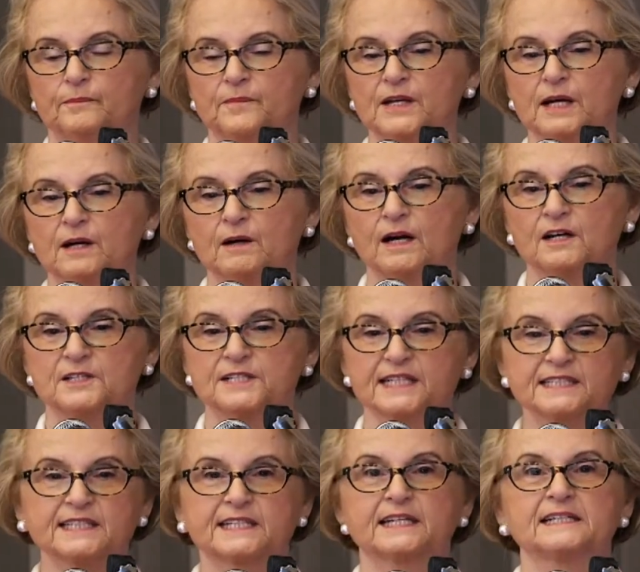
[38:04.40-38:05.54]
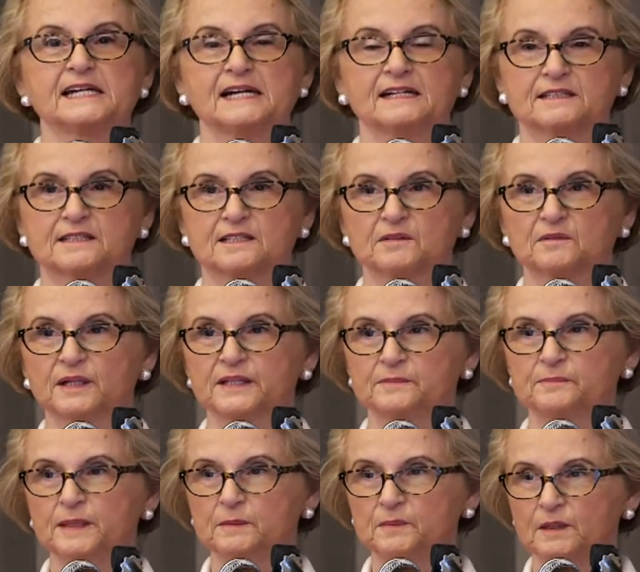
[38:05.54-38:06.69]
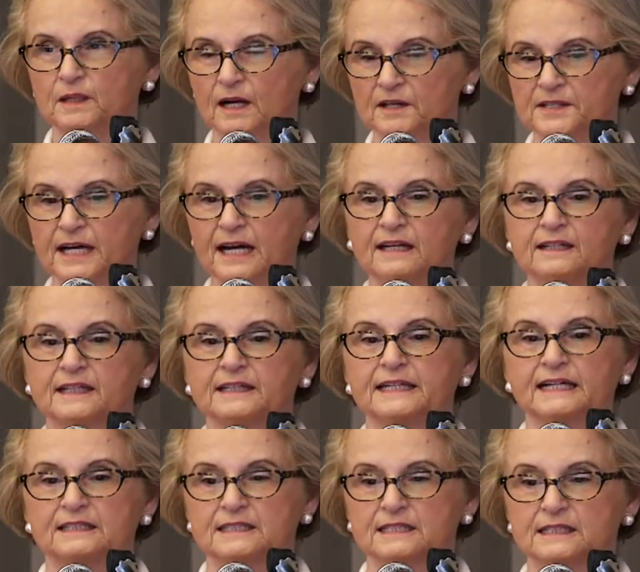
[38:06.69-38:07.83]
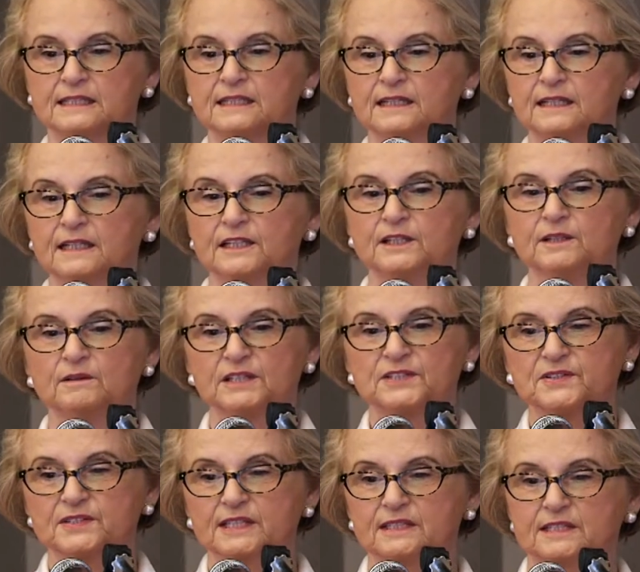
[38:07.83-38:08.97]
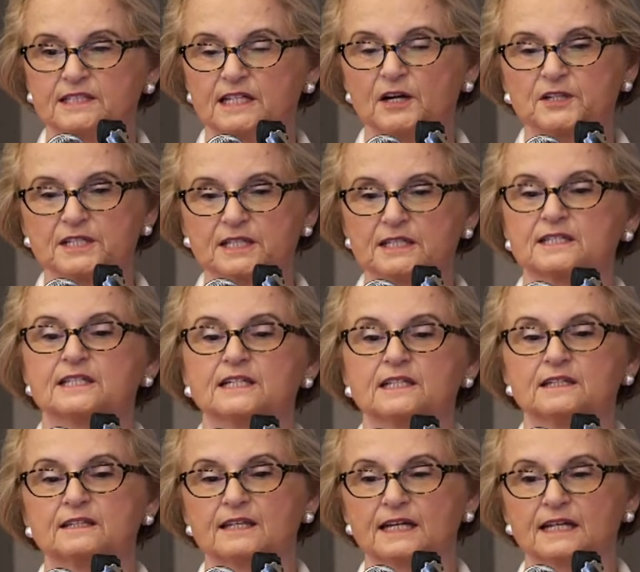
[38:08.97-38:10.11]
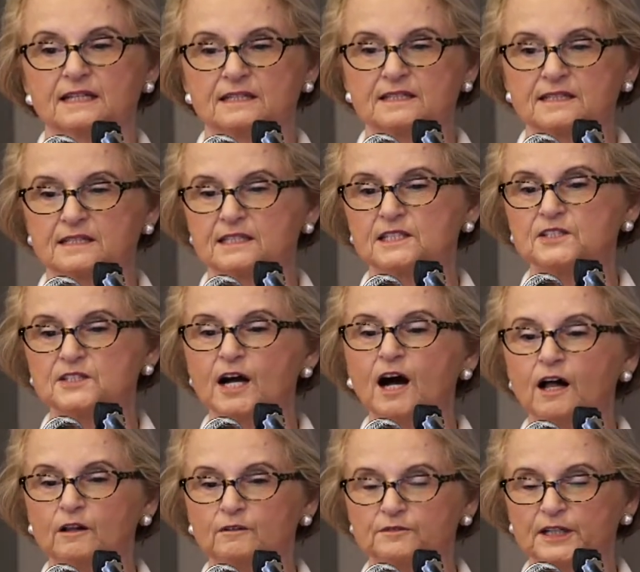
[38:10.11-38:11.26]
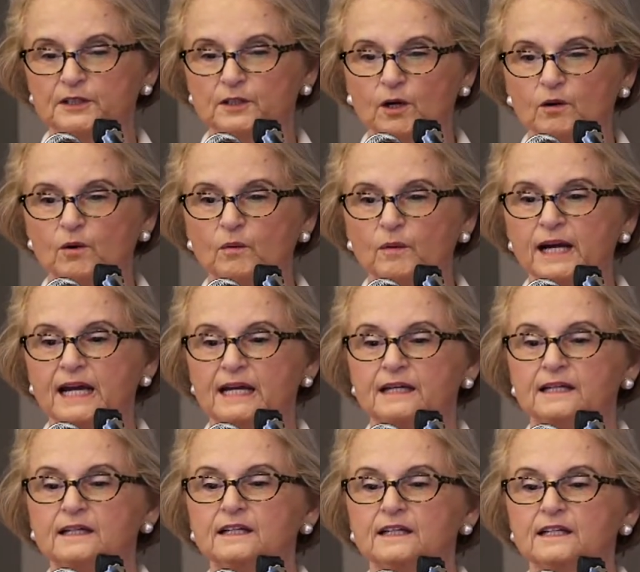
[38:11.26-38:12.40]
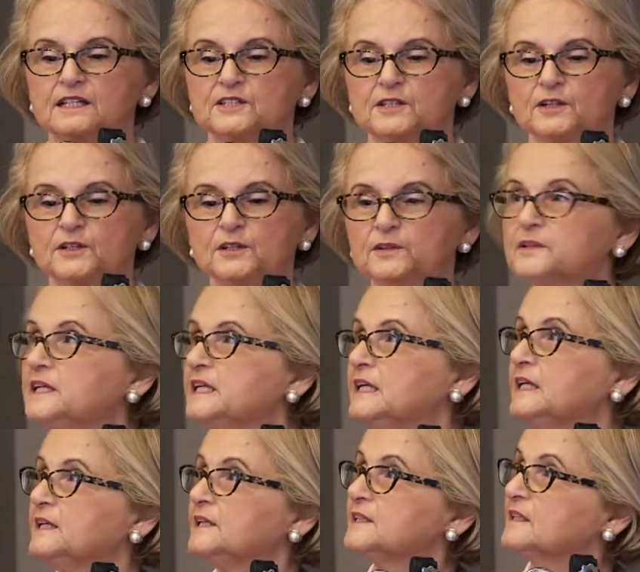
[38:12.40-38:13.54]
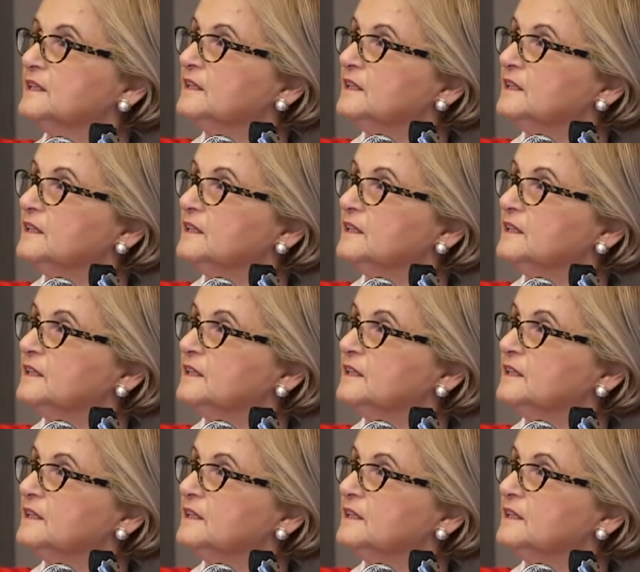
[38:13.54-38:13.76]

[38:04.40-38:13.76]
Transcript: there are disconnects, when people are not connected, you'll start to see things dissolve and go away. So you need